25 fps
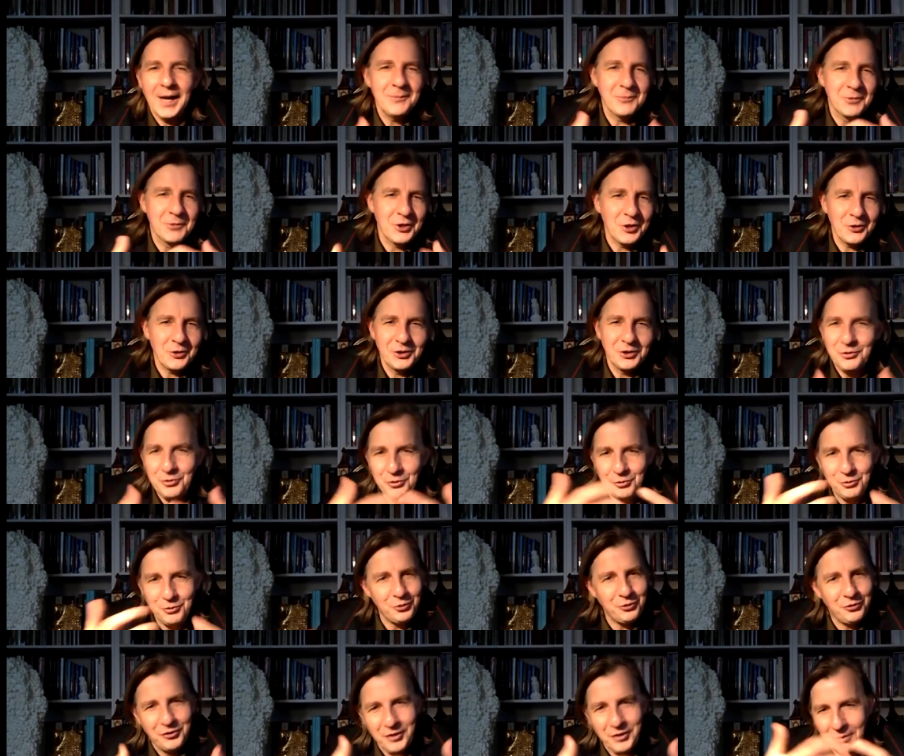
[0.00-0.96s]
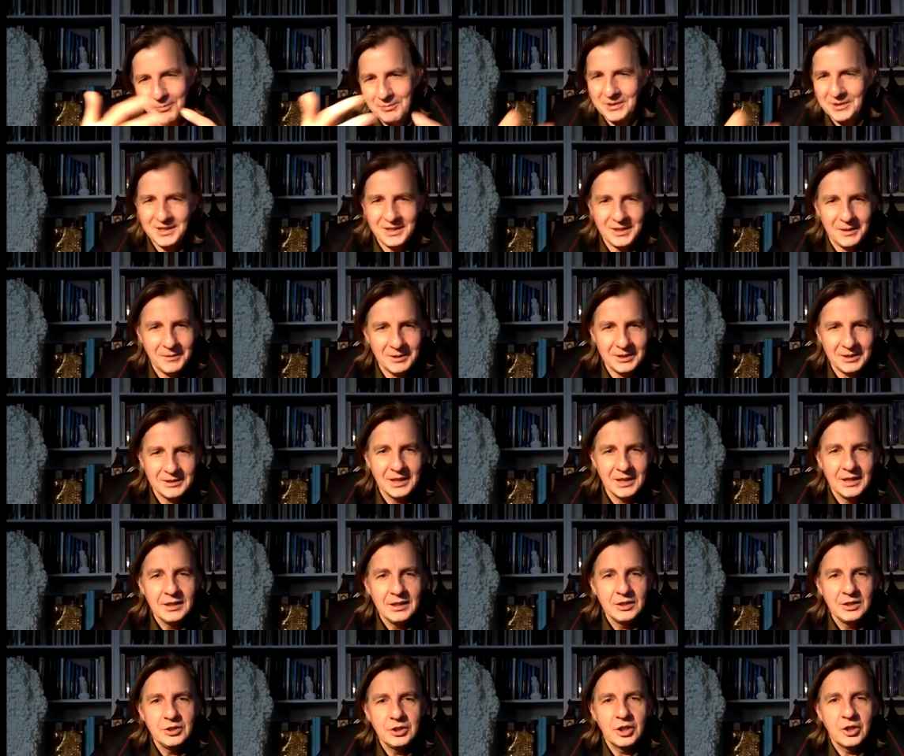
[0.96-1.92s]
I'm going to do something about.
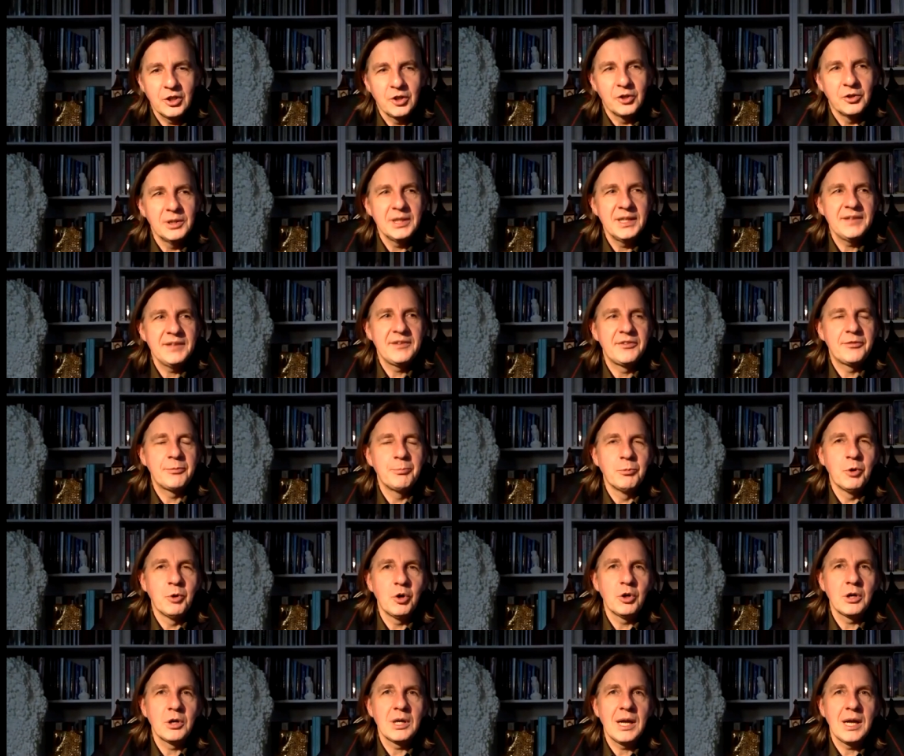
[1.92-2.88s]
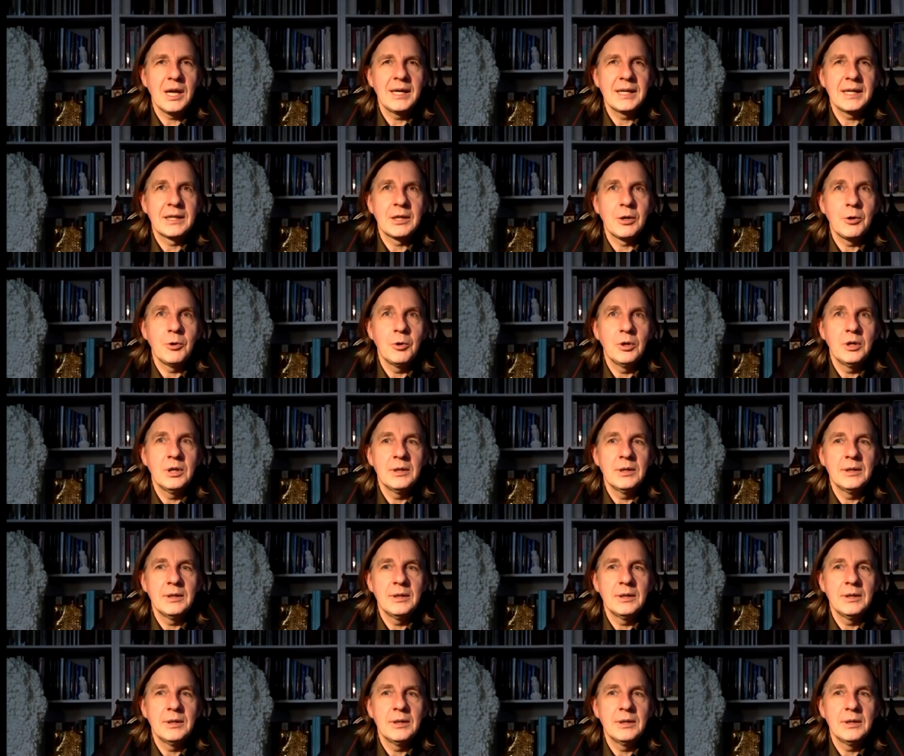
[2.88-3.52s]
No, it's more like,